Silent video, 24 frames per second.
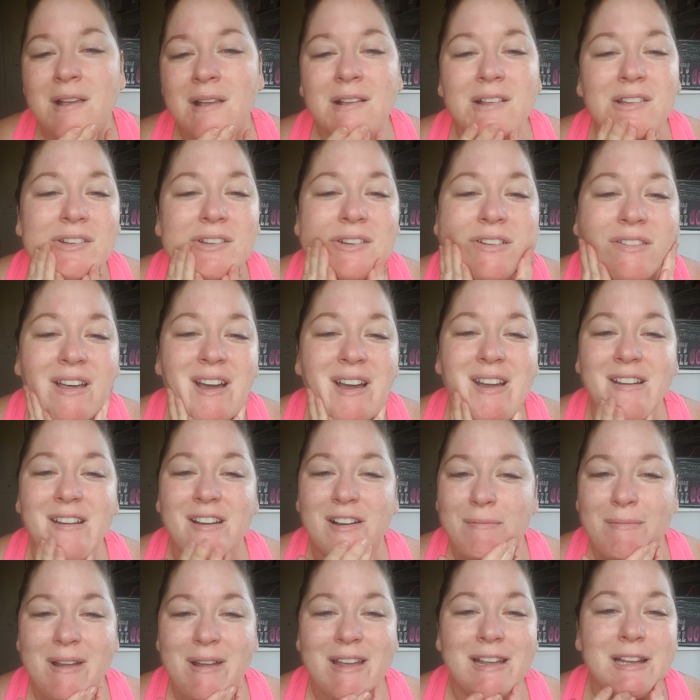so that
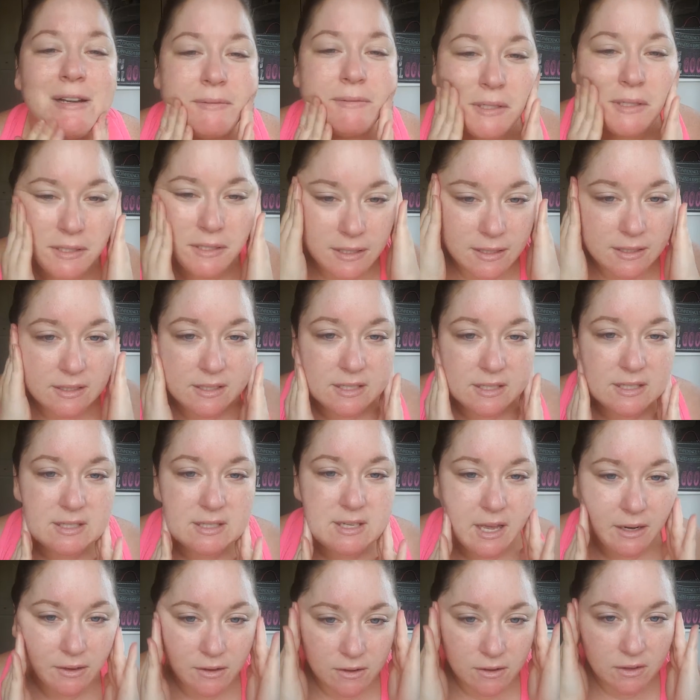your makeup doesn't
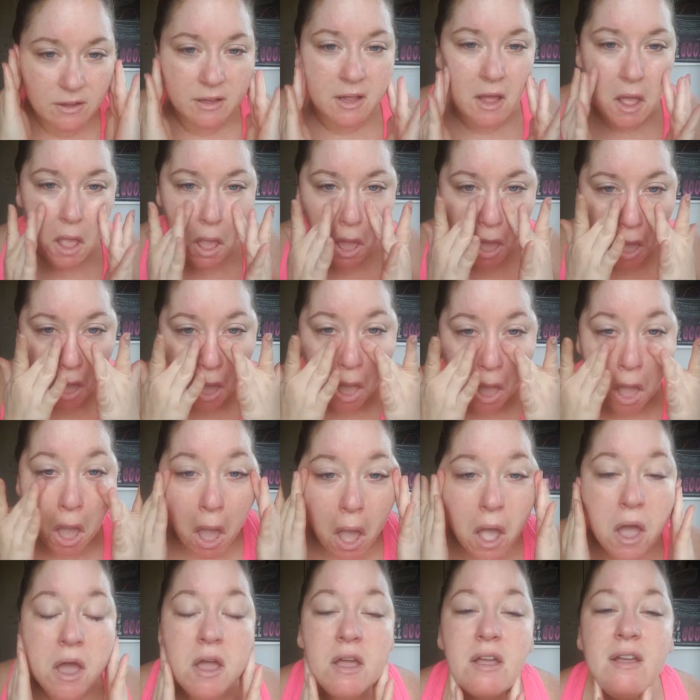settle
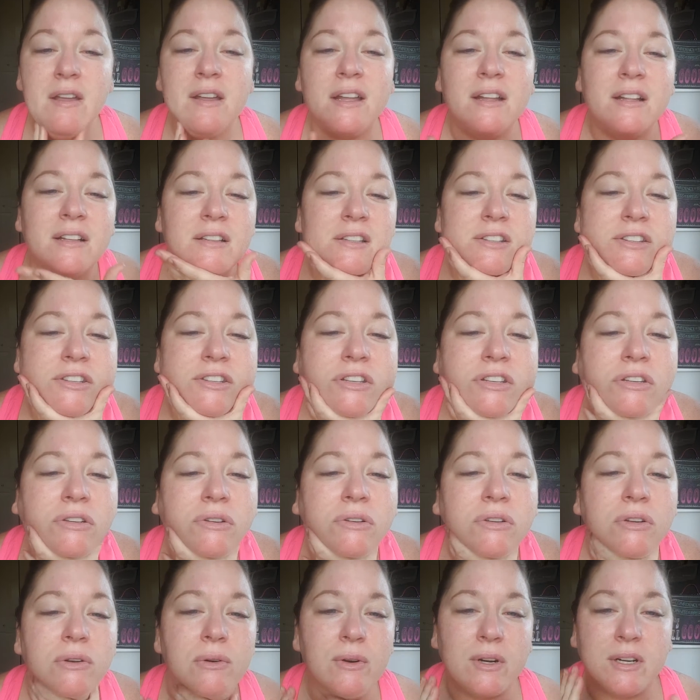into
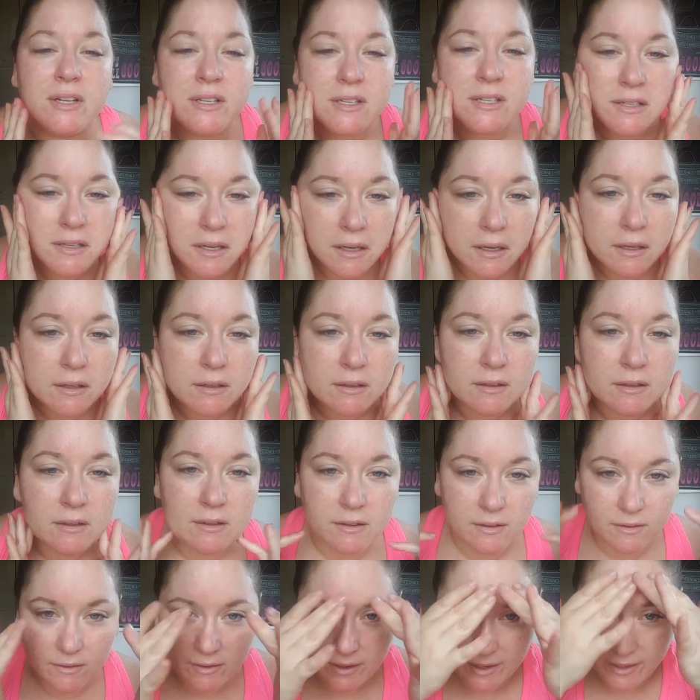your skin,
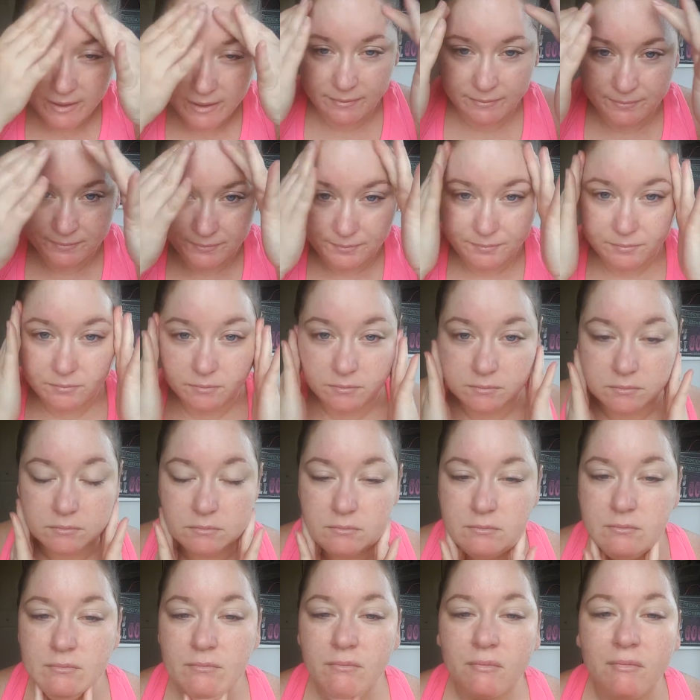okay?
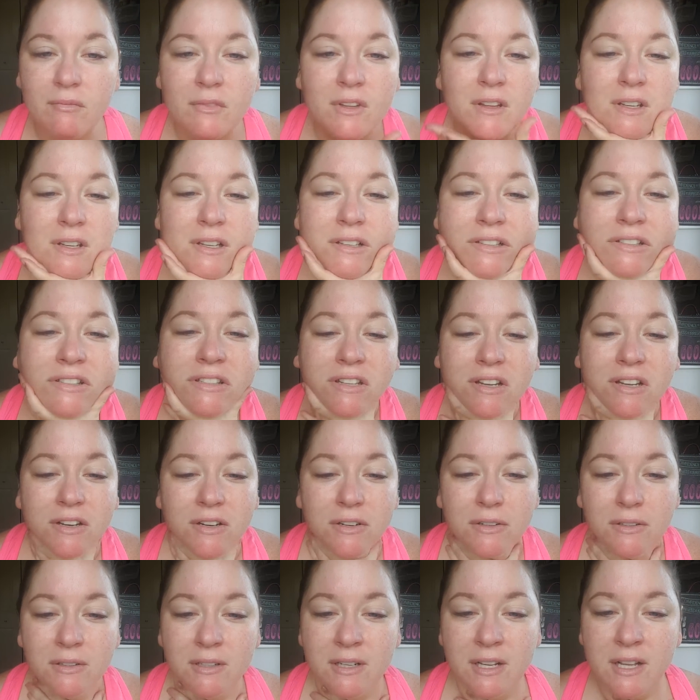
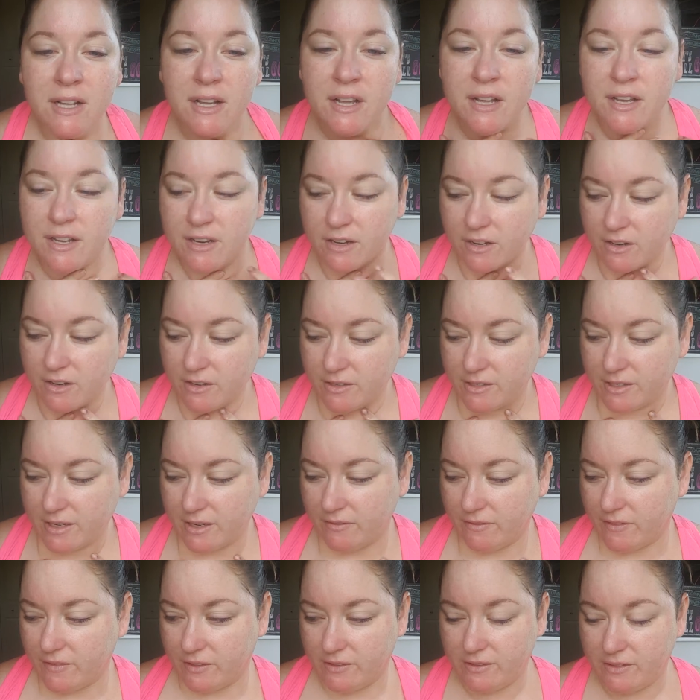So your
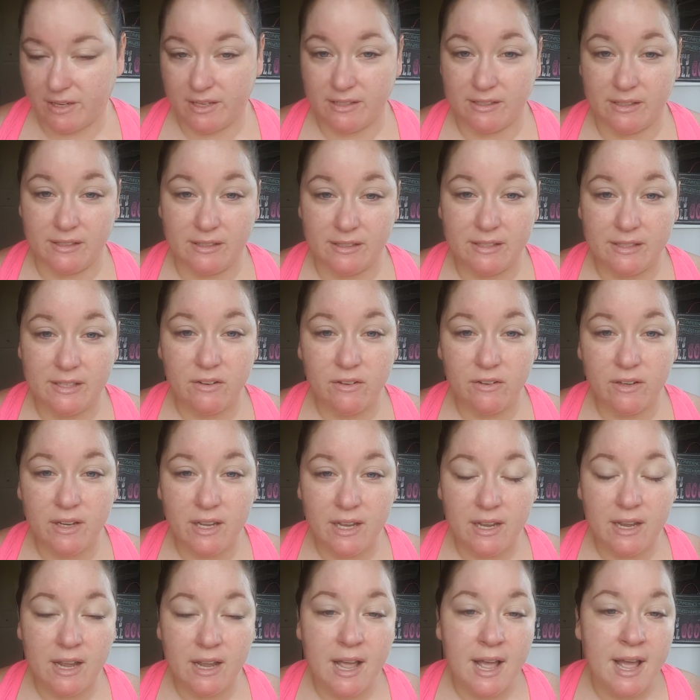skin feels nice and
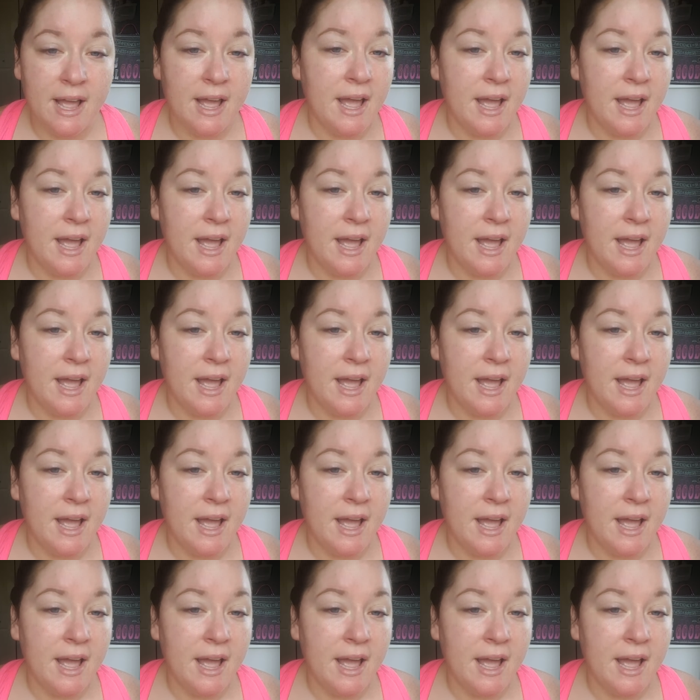silky